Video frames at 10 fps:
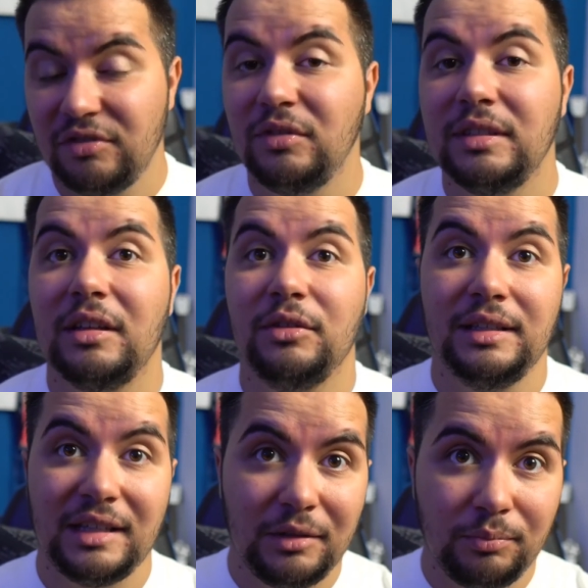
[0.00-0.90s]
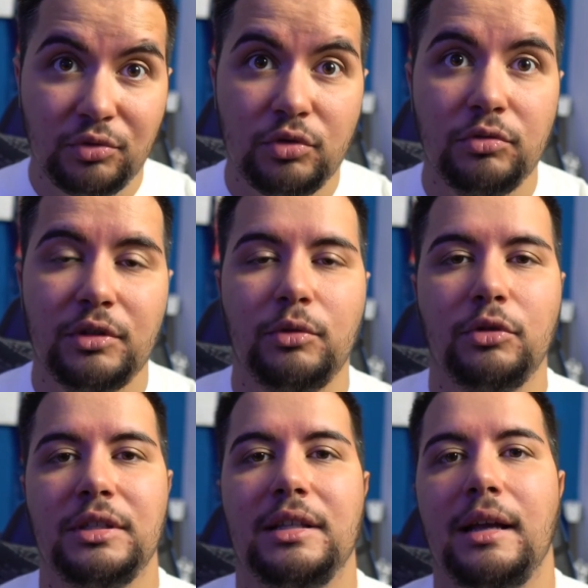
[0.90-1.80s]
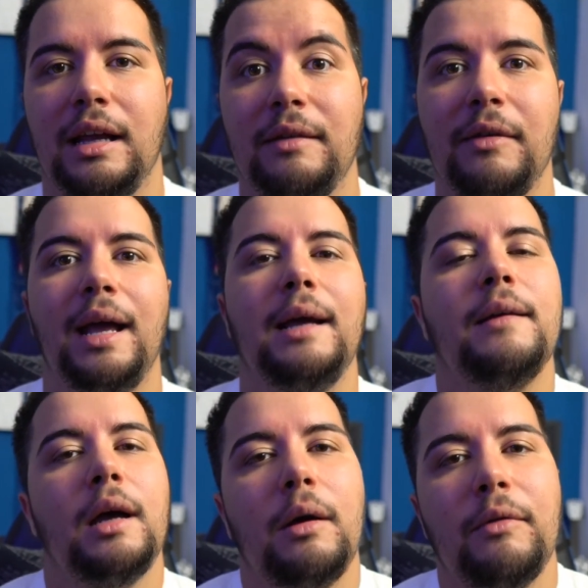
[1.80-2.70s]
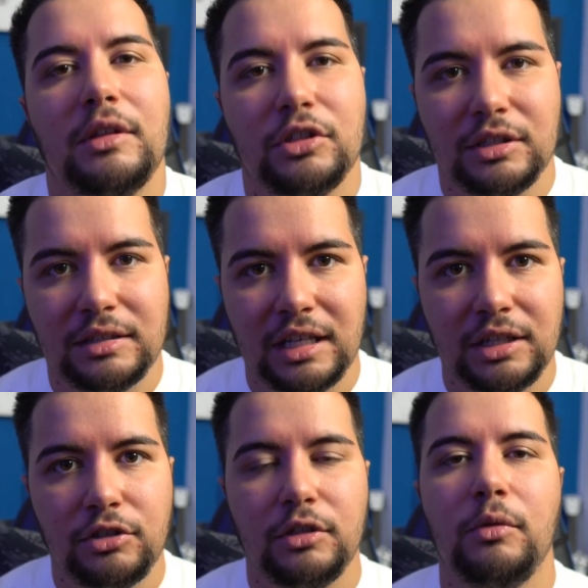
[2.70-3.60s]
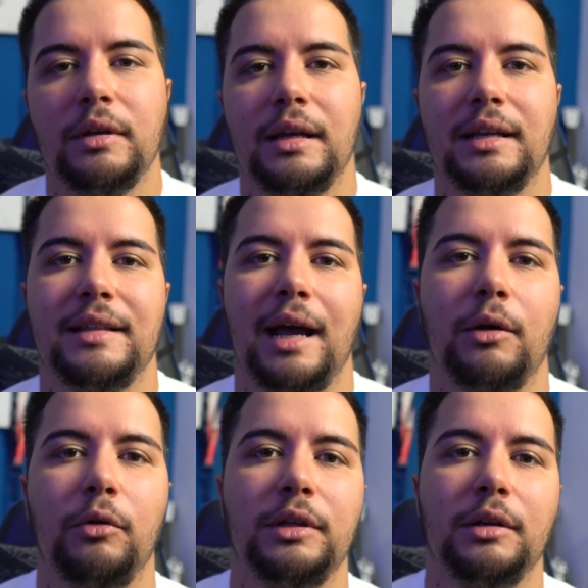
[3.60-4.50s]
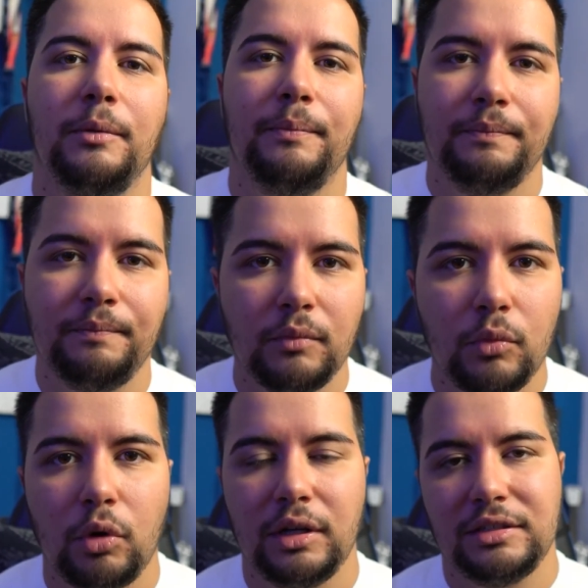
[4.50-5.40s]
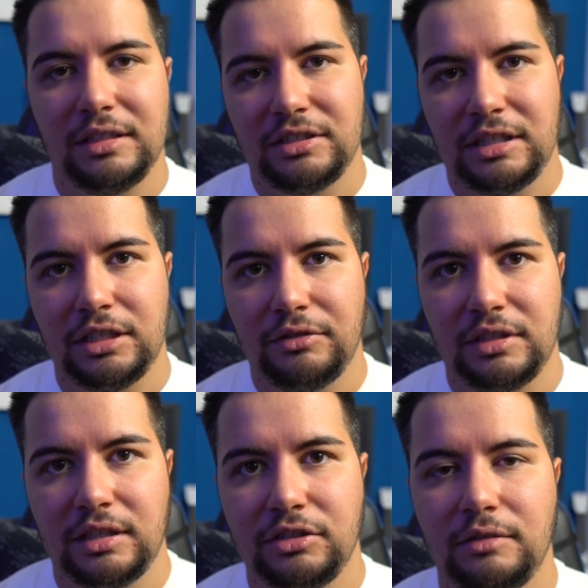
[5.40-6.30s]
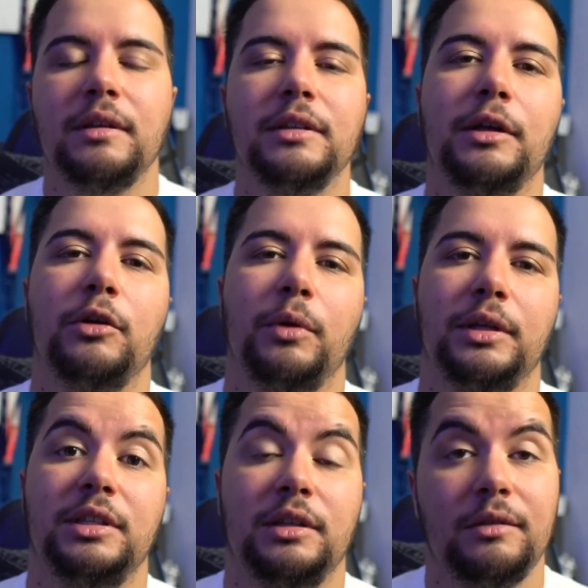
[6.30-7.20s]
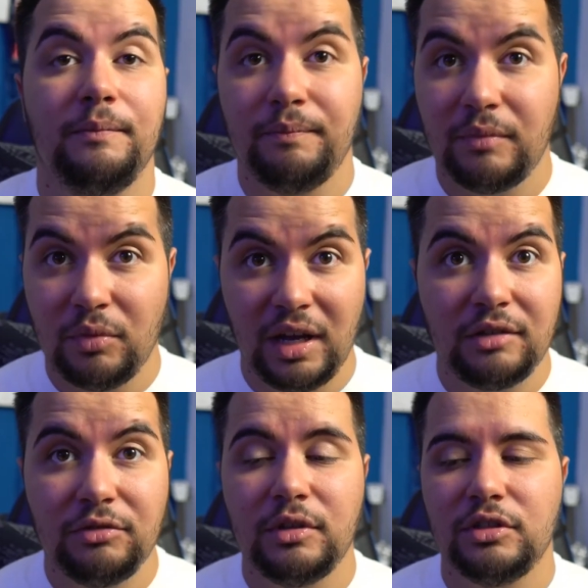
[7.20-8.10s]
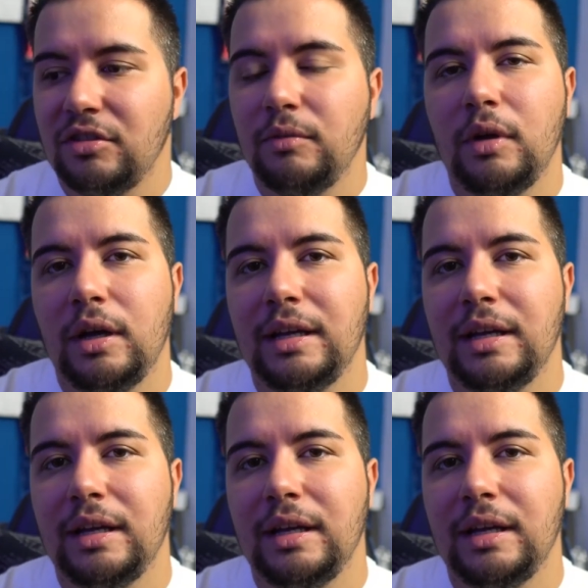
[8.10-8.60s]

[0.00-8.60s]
to integrate and improve increasingly advanced artificial intelligence within its algorithm. What is the significance of this situation? Well, first of all,